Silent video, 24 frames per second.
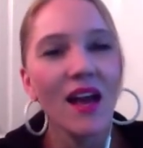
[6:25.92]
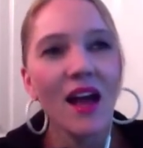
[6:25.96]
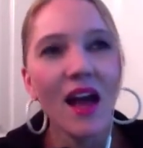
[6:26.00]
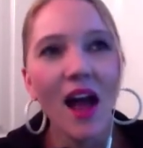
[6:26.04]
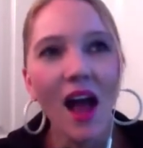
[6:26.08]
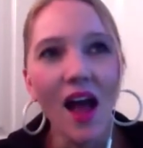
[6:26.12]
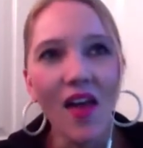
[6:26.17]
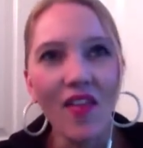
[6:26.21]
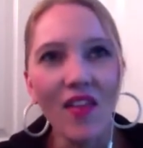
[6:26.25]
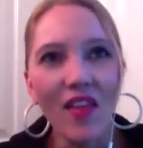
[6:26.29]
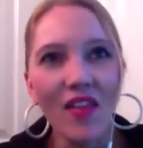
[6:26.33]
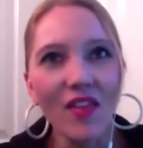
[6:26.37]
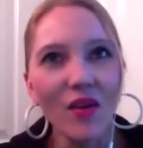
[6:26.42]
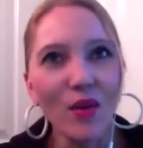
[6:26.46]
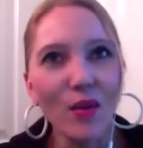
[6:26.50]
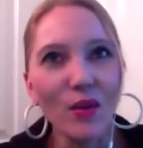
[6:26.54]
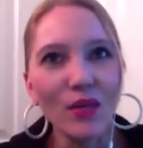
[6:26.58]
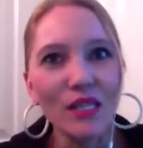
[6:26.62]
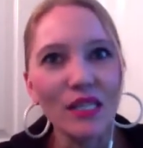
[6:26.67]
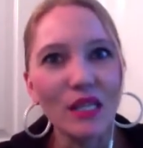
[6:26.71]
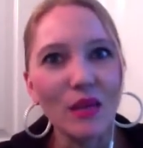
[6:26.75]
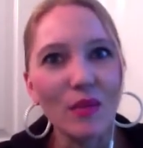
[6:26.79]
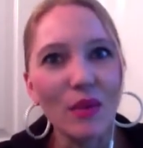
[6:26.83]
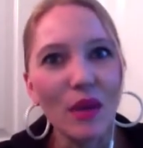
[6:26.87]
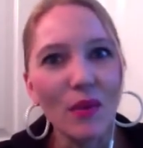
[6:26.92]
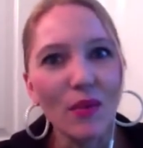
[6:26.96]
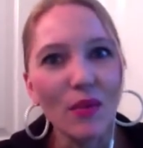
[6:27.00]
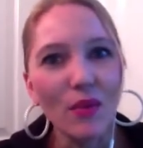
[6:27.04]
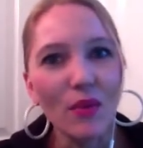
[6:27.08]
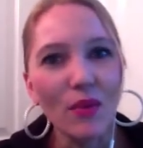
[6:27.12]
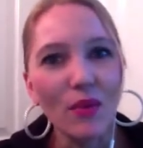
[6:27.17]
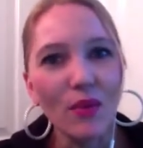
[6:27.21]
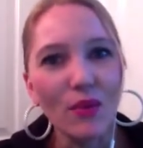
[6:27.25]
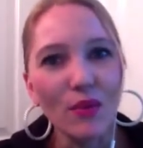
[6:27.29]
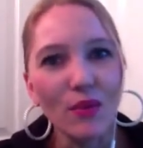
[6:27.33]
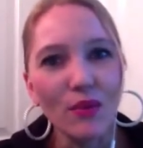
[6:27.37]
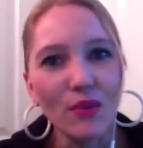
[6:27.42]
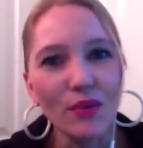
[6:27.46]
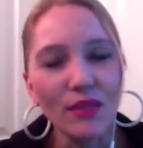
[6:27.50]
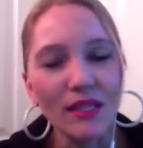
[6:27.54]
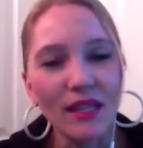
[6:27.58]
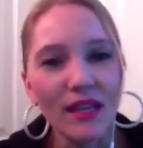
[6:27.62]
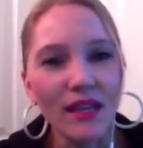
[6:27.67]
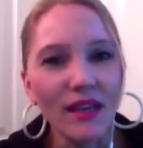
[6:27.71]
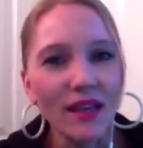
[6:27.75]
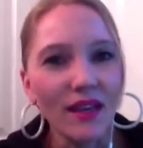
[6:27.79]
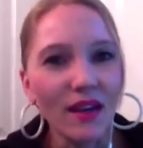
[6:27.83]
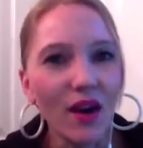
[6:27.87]
And then there was the people who
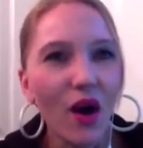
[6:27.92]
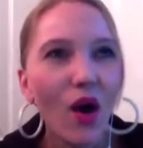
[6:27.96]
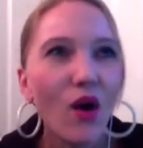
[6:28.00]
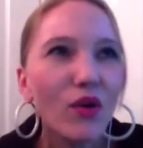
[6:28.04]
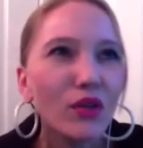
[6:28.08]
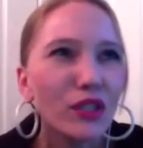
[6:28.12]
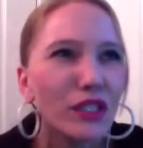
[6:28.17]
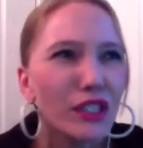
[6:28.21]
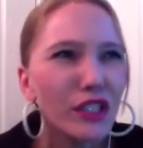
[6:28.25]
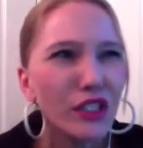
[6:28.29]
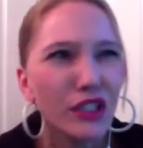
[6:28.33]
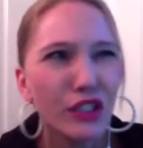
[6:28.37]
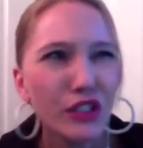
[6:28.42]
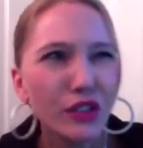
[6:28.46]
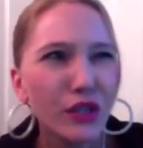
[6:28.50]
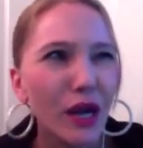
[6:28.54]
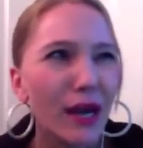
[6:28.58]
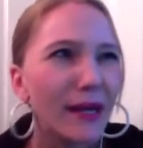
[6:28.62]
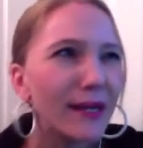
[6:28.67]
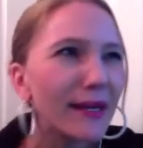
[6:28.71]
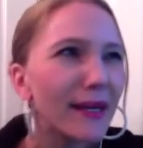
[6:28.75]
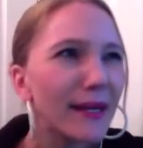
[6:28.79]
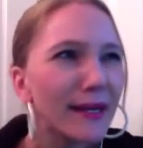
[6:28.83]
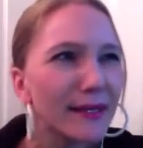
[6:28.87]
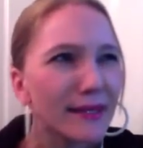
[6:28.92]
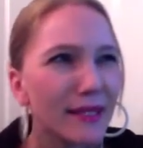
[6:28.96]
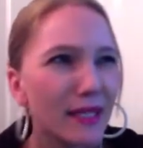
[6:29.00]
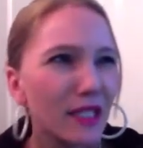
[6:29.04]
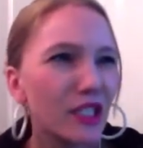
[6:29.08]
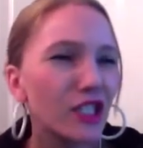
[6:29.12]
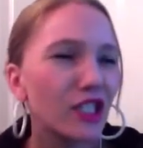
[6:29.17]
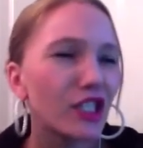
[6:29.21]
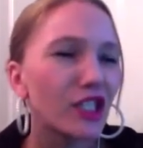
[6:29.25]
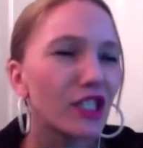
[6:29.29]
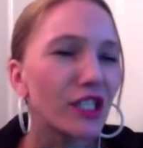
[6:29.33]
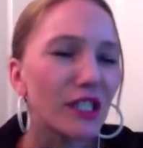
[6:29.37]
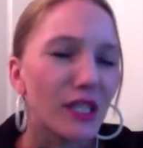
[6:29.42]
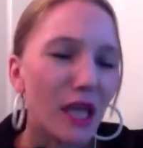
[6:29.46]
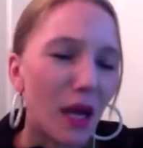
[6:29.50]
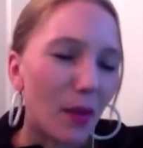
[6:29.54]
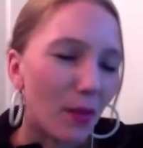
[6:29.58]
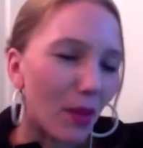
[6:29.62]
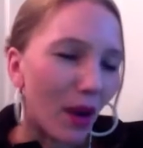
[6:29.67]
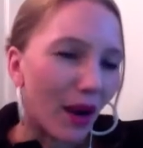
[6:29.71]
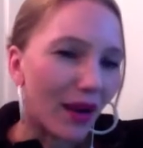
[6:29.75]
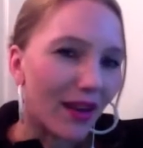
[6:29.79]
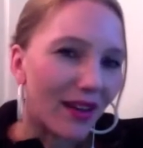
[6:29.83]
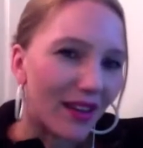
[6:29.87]
said, oh, she's just trying to get attention, she's not
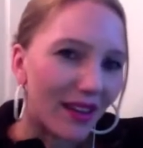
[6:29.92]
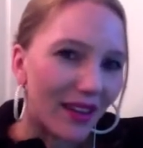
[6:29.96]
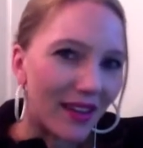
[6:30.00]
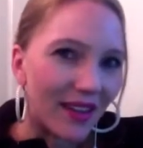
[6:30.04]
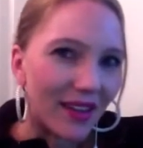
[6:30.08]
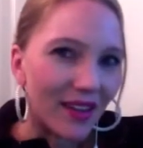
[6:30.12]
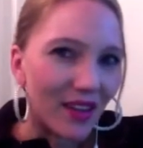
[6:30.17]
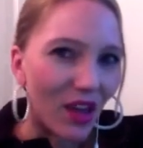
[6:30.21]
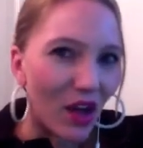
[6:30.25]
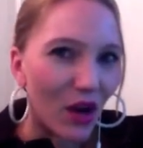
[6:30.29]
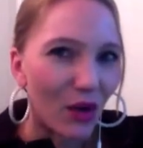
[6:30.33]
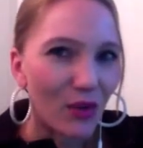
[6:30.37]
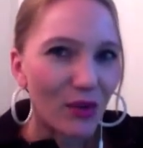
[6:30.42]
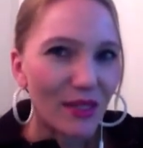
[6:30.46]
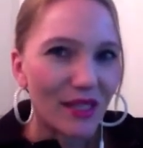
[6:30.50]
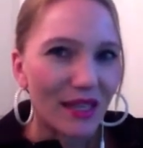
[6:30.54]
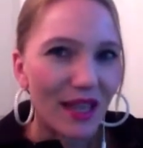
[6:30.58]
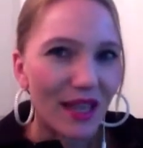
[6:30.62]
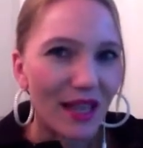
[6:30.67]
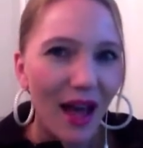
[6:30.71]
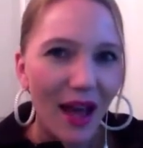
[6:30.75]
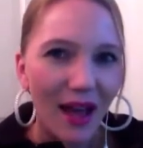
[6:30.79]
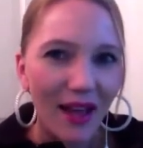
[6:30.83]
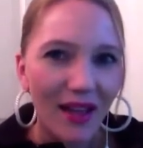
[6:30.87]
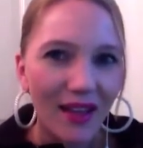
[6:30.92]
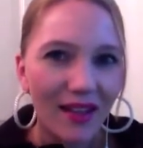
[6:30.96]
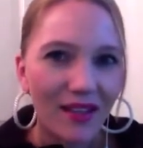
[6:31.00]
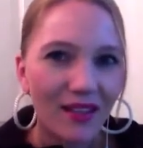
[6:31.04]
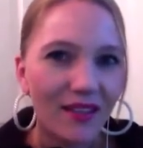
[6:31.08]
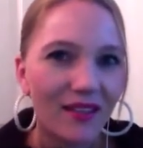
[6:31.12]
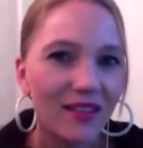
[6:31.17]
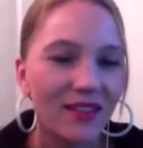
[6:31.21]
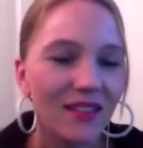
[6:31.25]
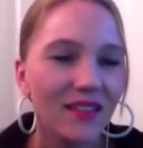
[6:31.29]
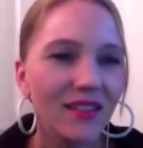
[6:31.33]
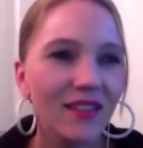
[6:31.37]
pregnant, and thought I was lying.